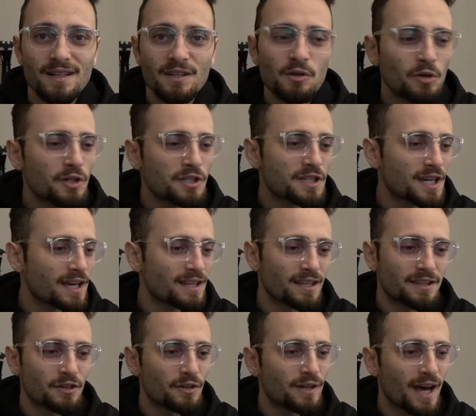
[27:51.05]
You could say that
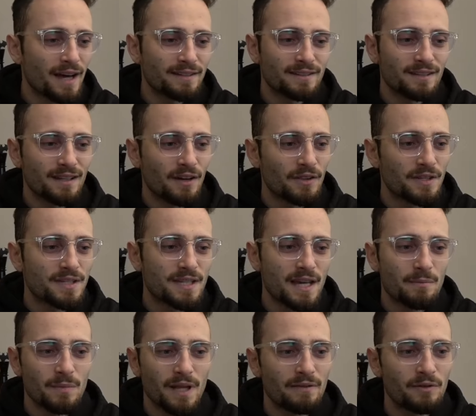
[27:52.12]
they're not on the
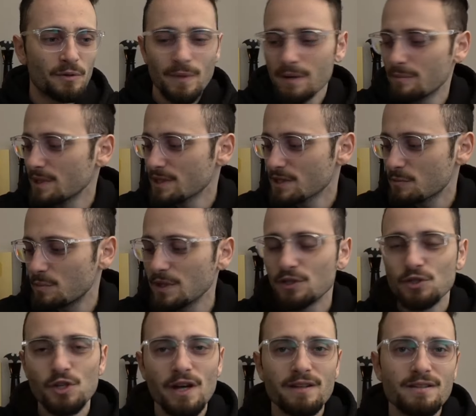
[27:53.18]
same level, maybe in speed
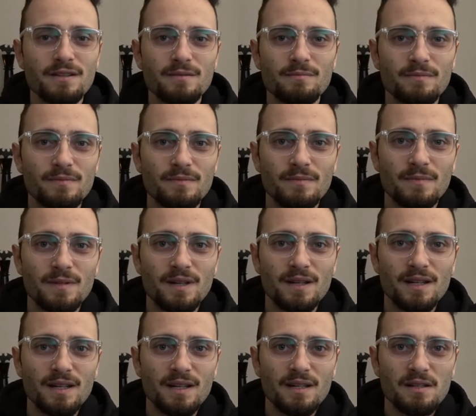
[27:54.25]
chess.
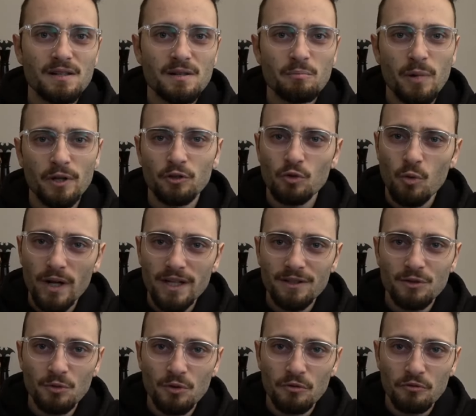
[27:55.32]
But
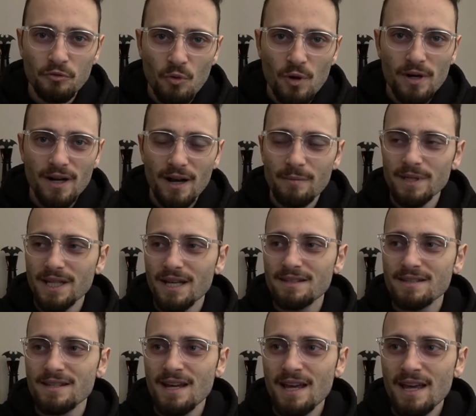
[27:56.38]
twenty-two to four? I mean,
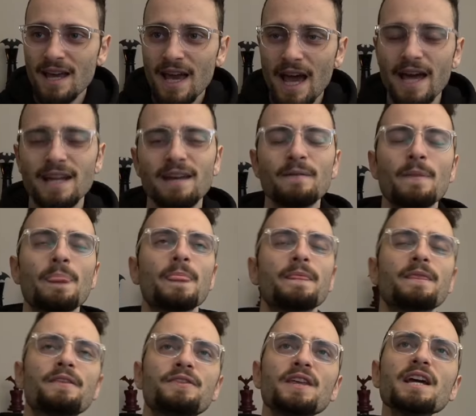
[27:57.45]
that's... And
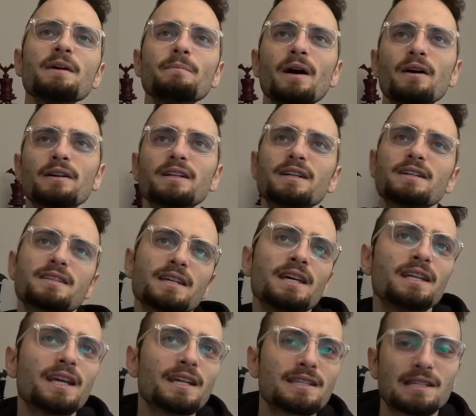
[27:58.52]
the thing about it is,
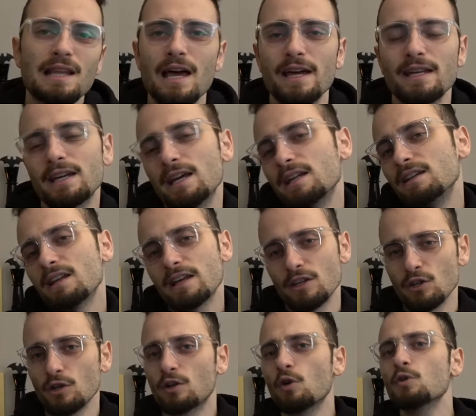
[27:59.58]
it gets... It, it, like,
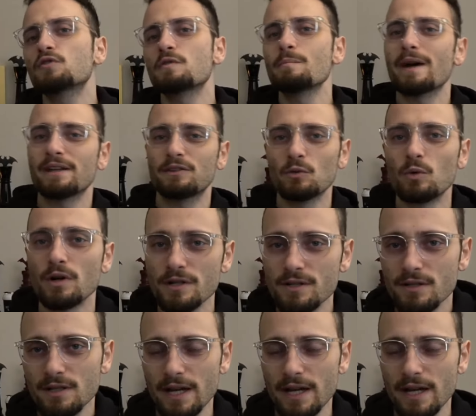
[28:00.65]
it goes from bad to worse.